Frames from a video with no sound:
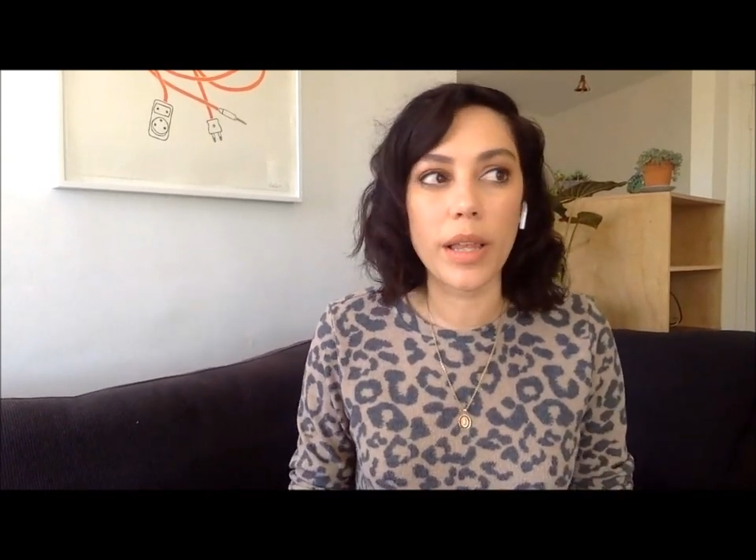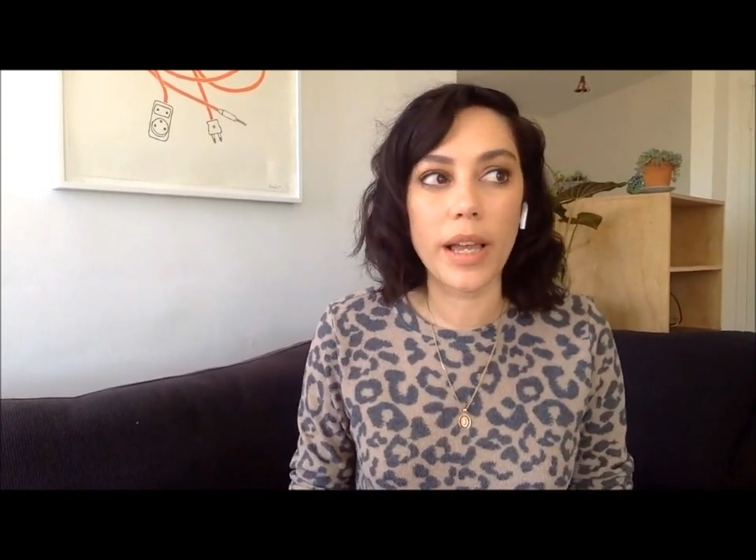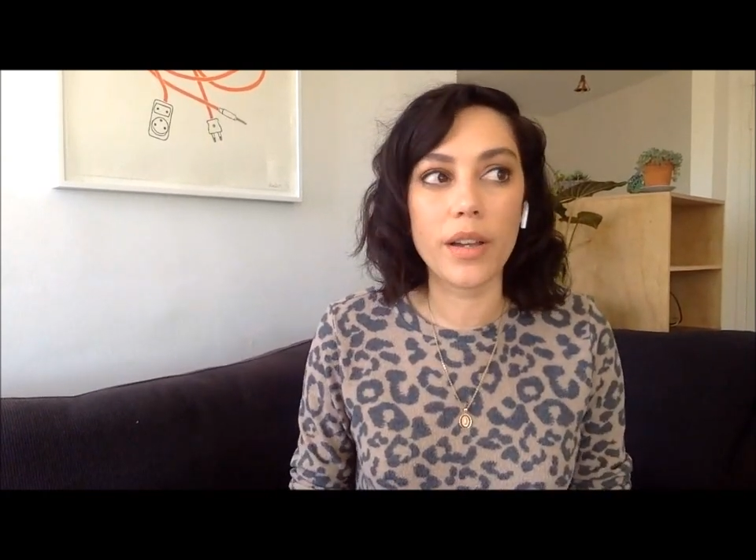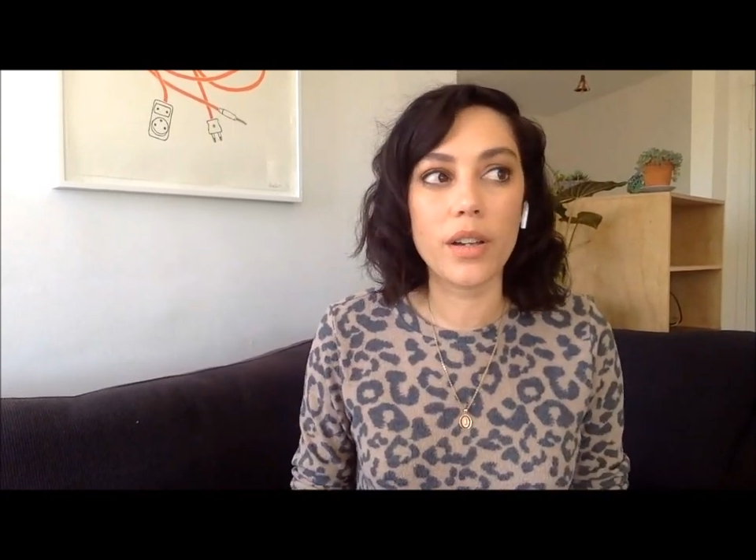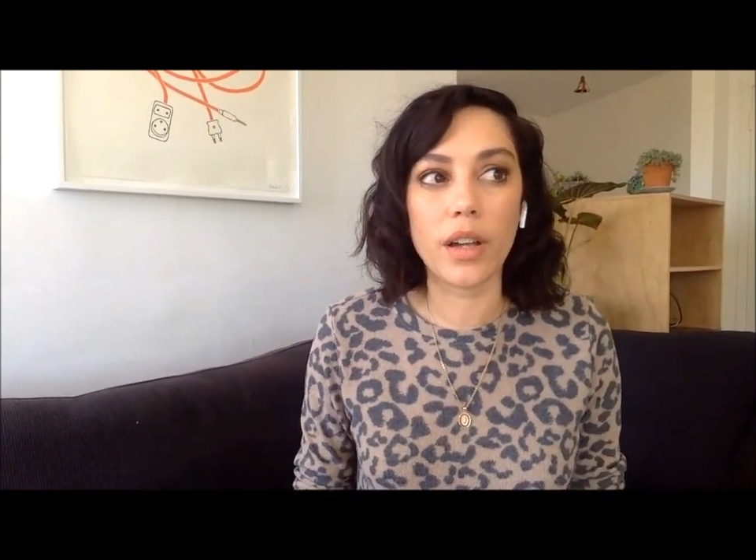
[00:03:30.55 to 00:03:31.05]
Like,
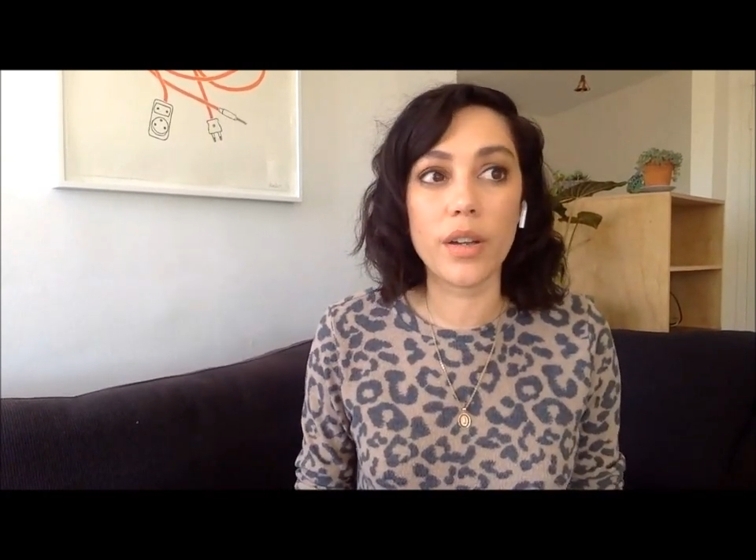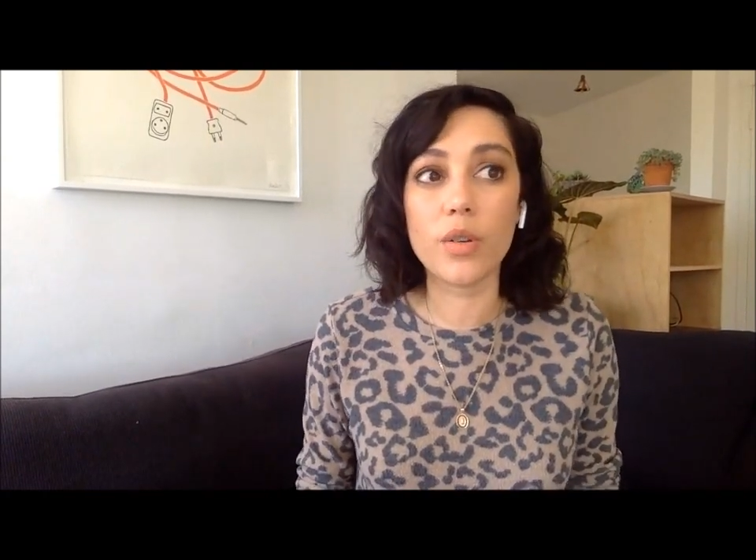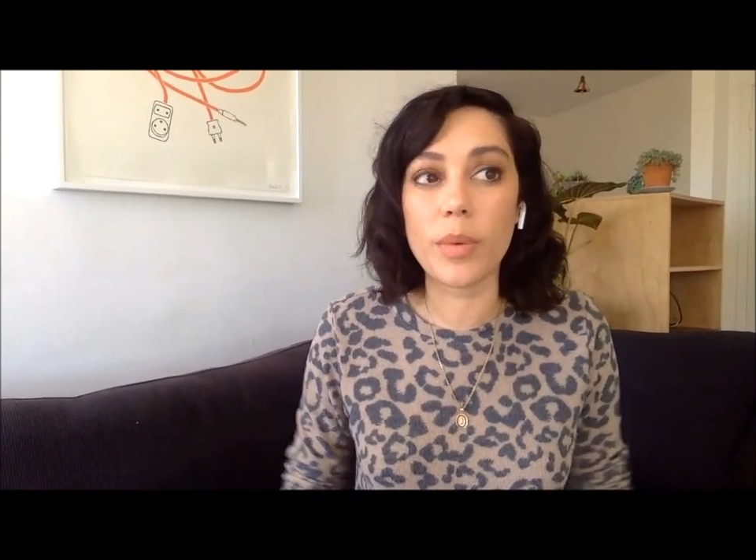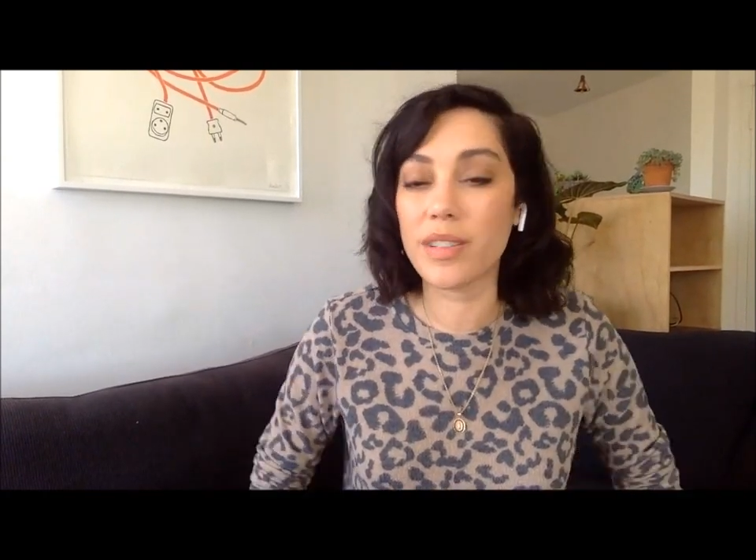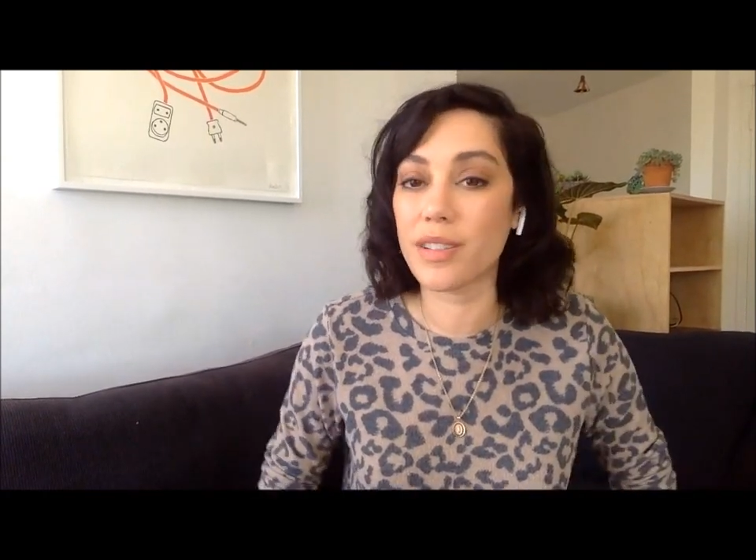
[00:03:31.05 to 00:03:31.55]
I grew
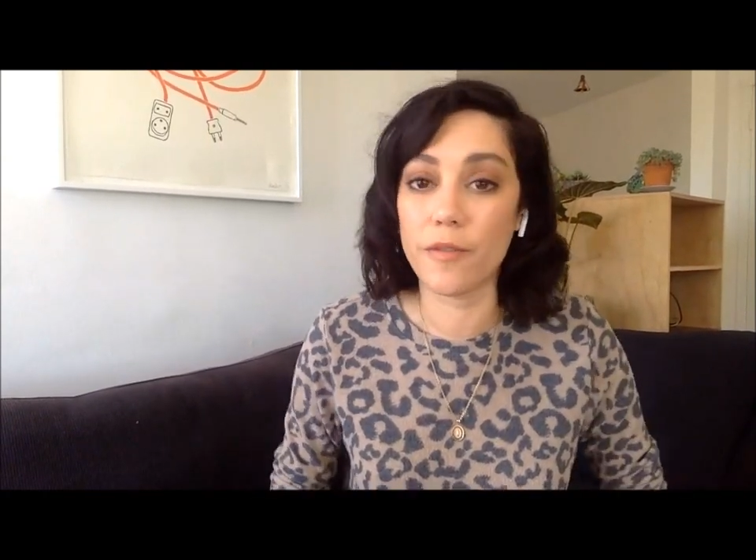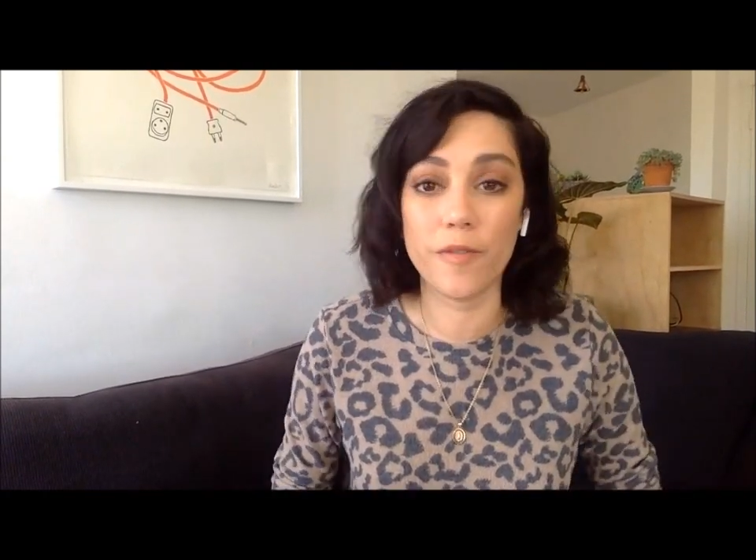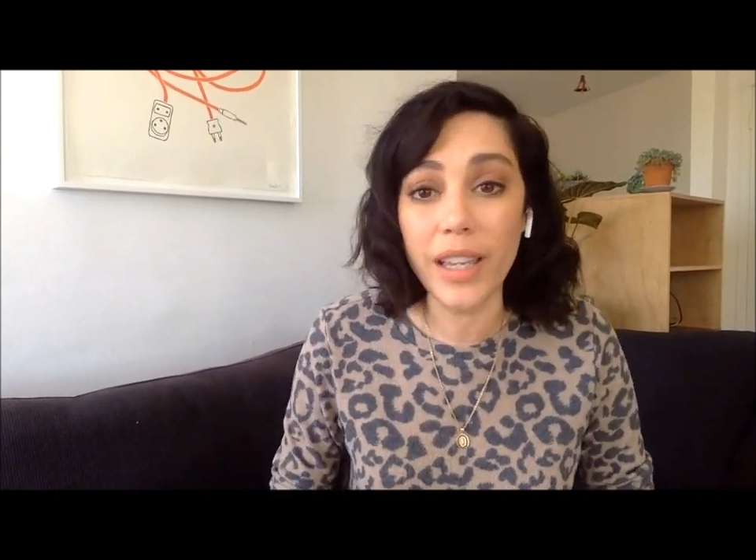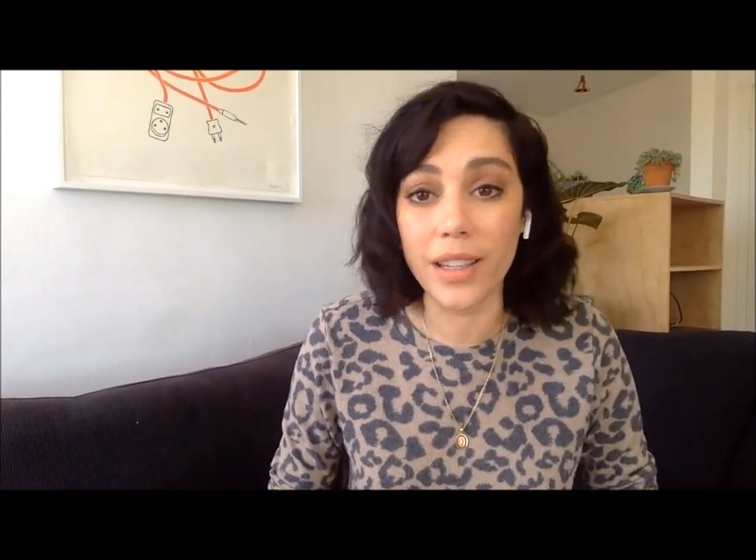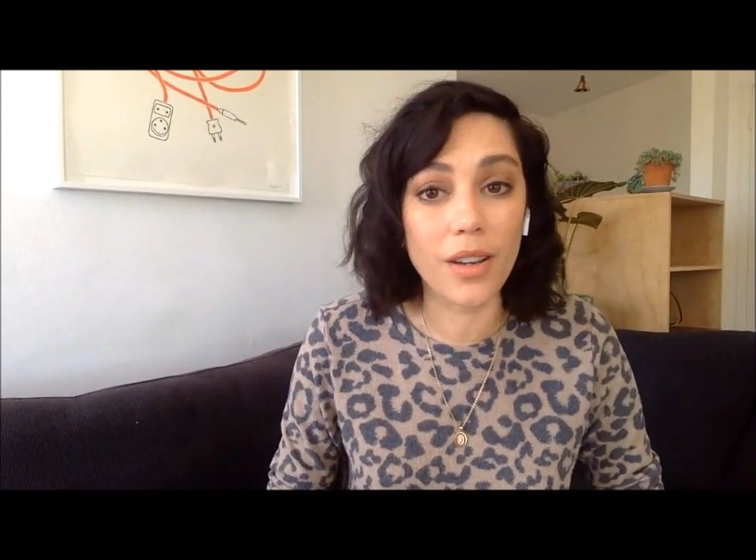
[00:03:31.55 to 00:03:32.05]
up having to
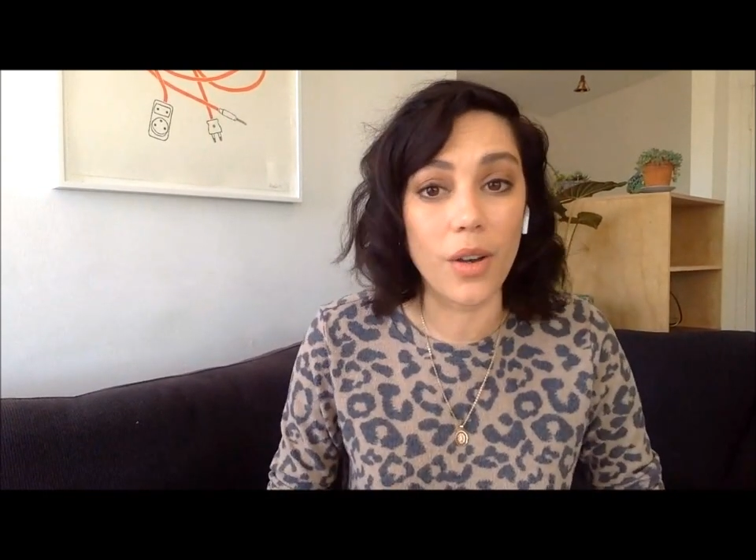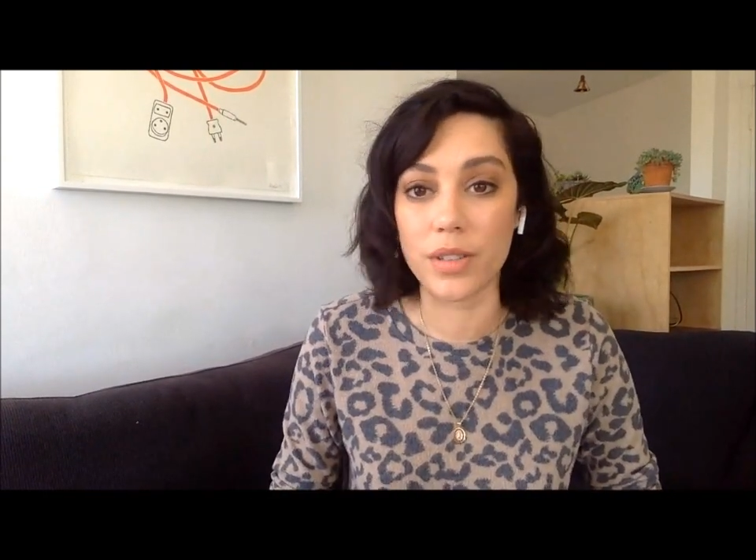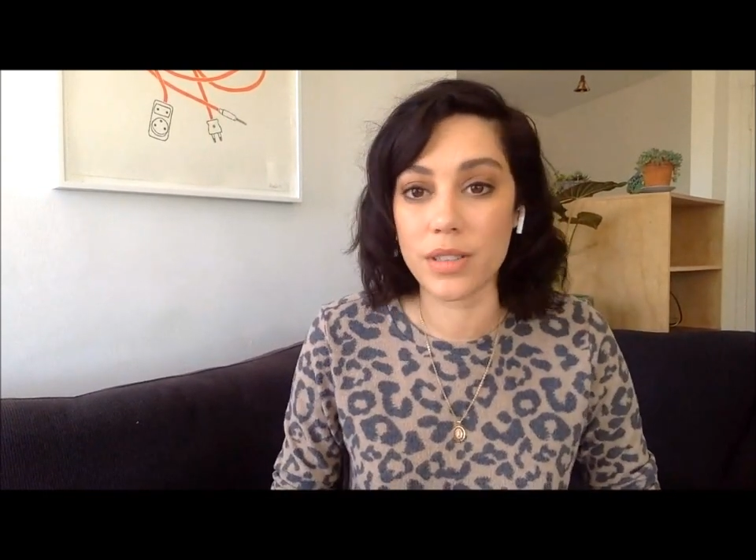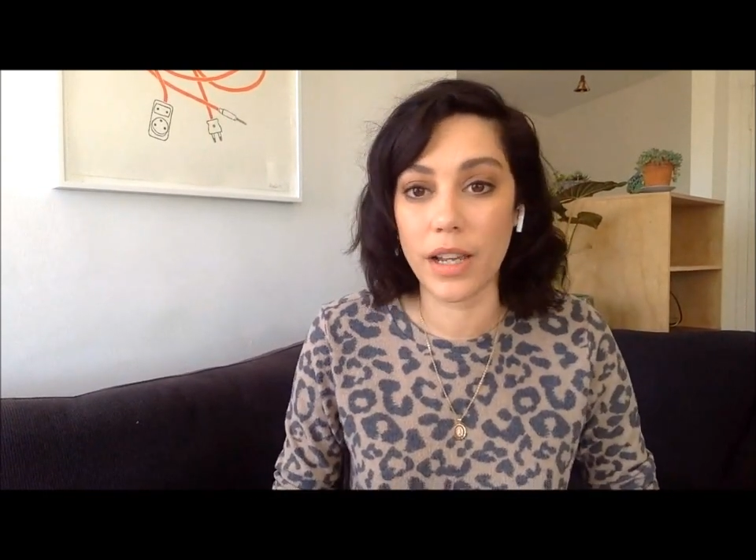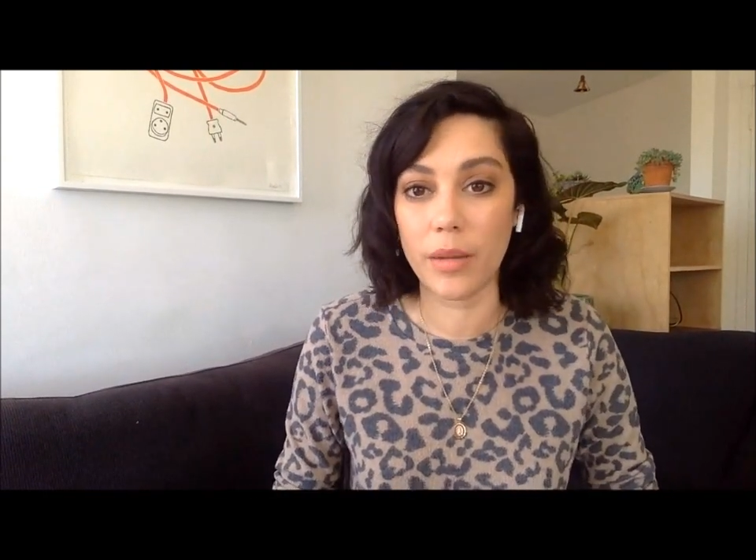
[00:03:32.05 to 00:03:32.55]
fight all the time.